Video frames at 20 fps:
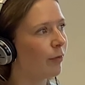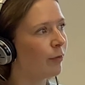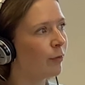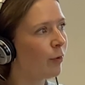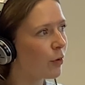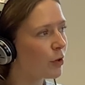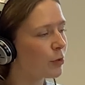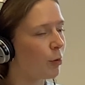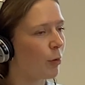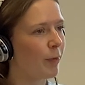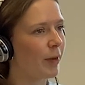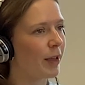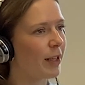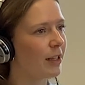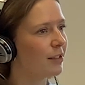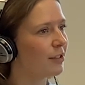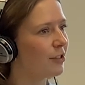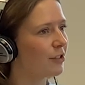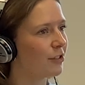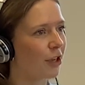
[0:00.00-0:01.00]
Vox popping
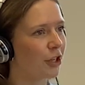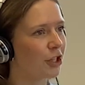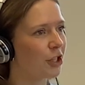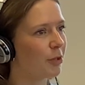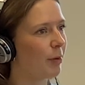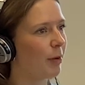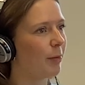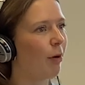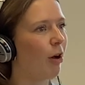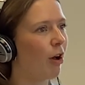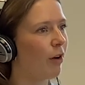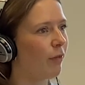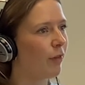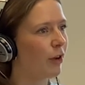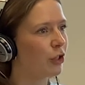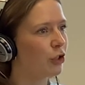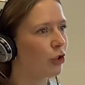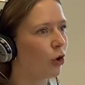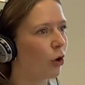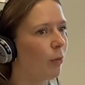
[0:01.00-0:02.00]
is such a big part of
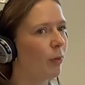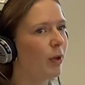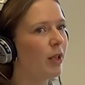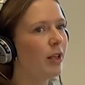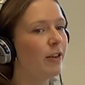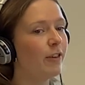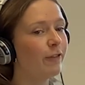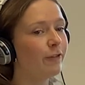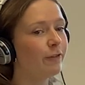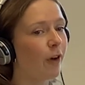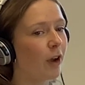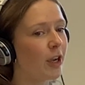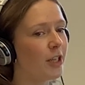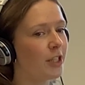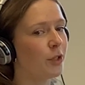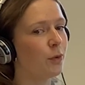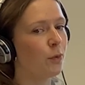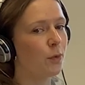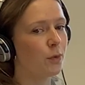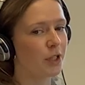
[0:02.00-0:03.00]
our job.
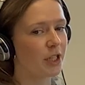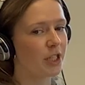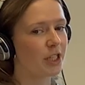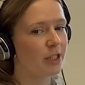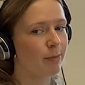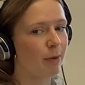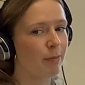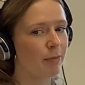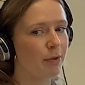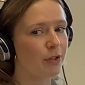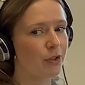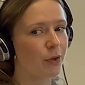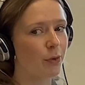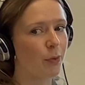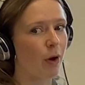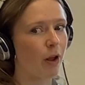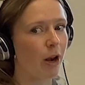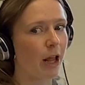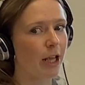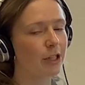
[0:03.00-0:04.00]
Finding audience members
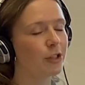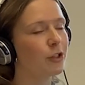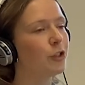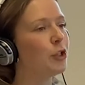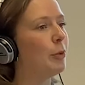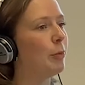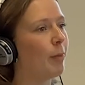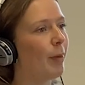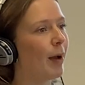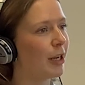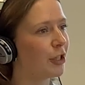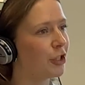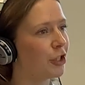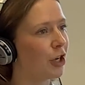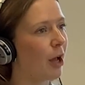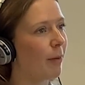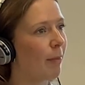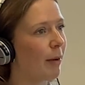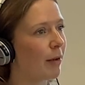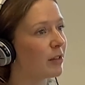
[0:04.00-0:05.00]
who are super
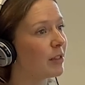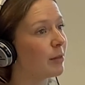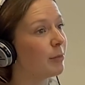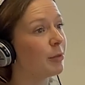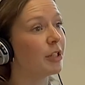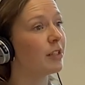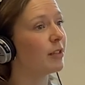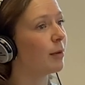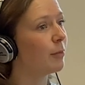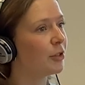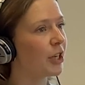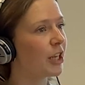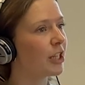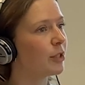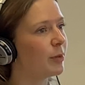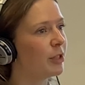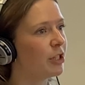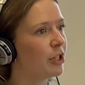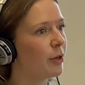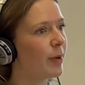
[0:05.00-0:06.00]
passionate about some of the
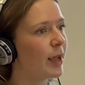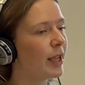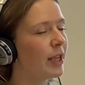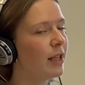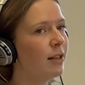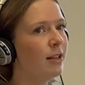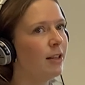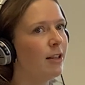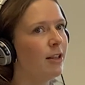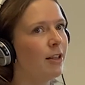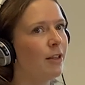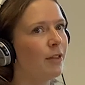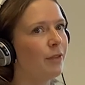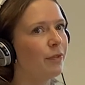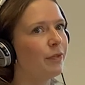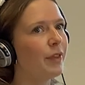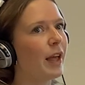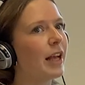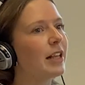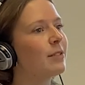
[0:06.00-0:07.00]
subjects we're doing,
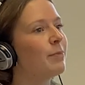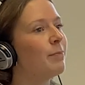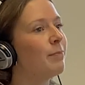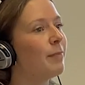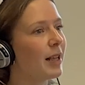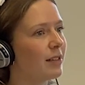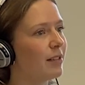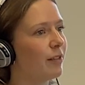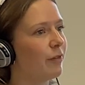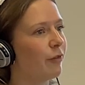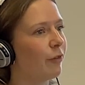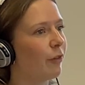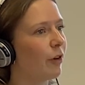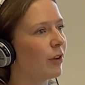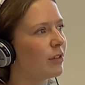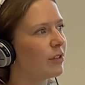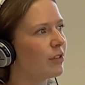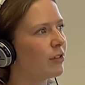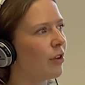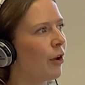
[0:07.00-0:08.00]
that's massive for
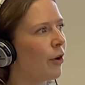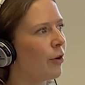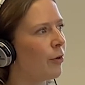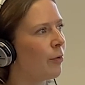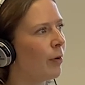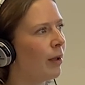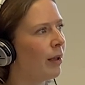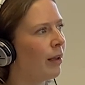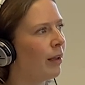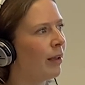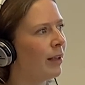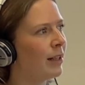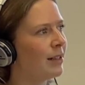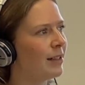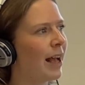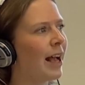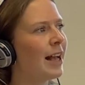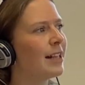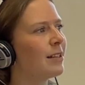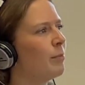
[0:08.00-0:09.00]
us. So
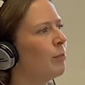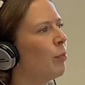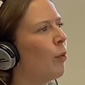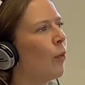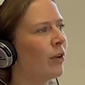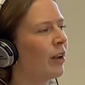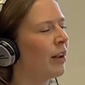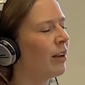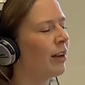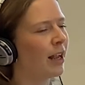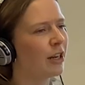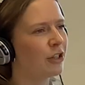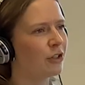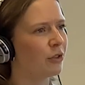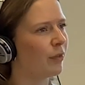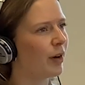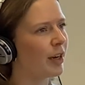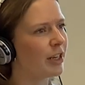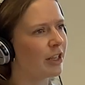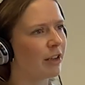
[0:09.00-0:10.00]
it's as important at
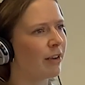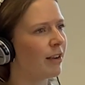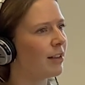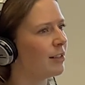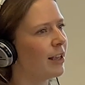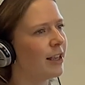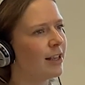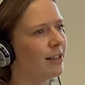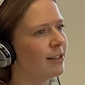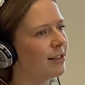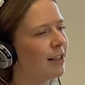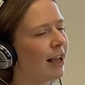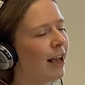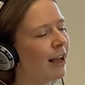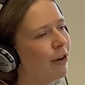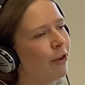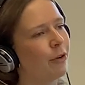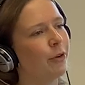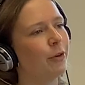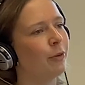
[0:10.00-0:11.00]
national radio as it is
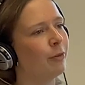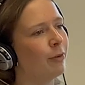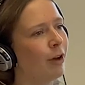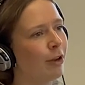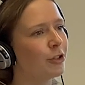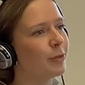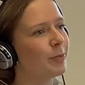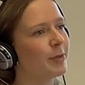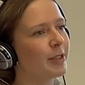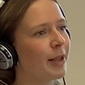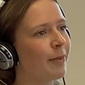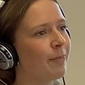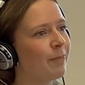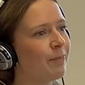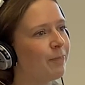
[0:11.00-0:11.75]
at local, 100%.